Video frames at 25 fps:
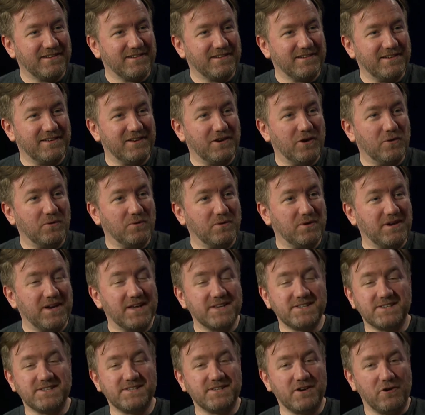you know,
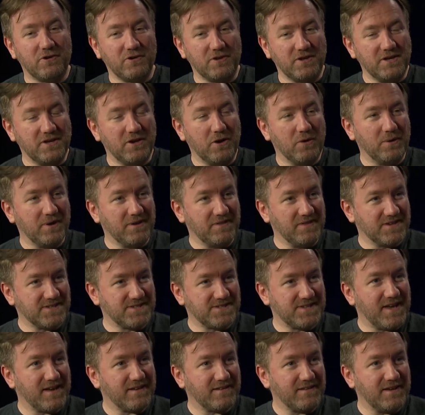necessarily knowing
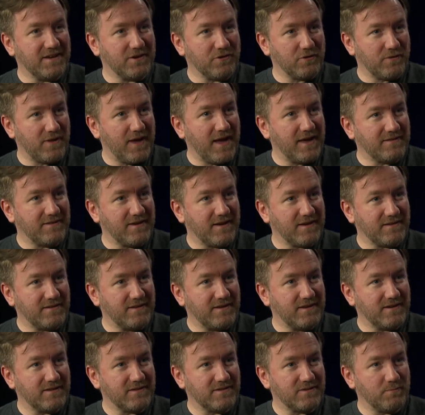this technique or that
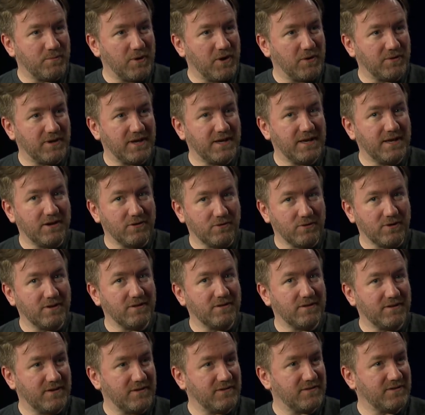technique. It's about hearing
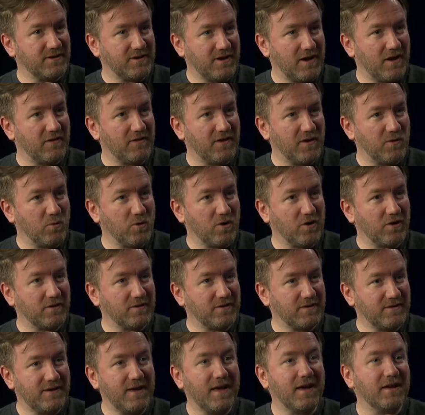things and how they work.
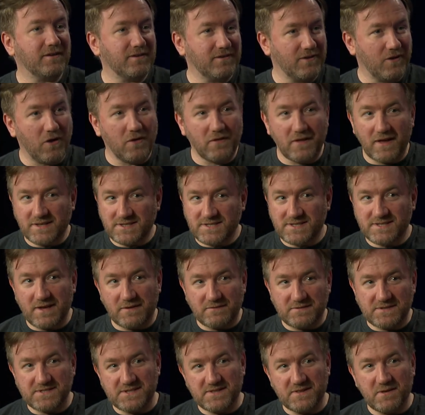Yeah, all that
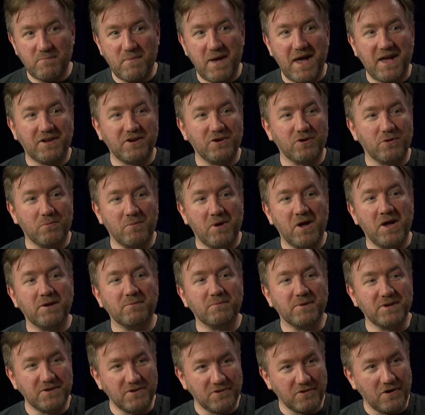stuff is in the back of your mind,
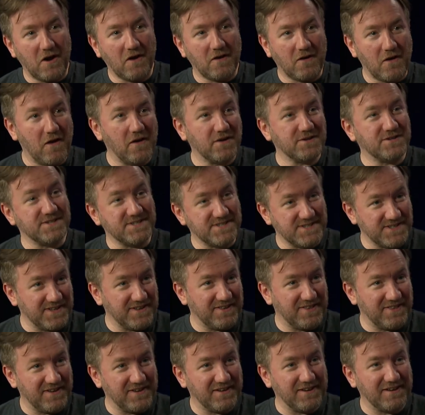but you're not consciously
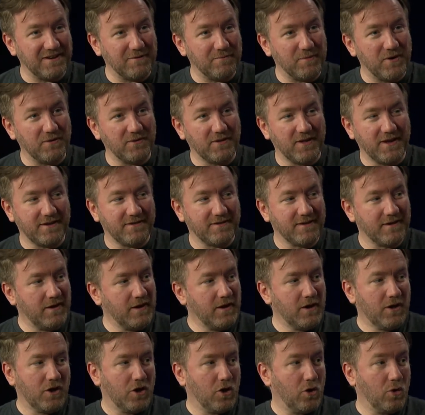thinking about like,
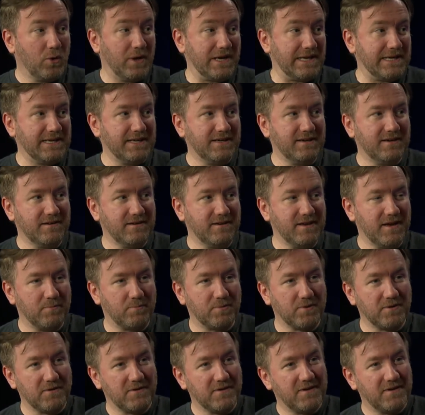"Oh, I need to dip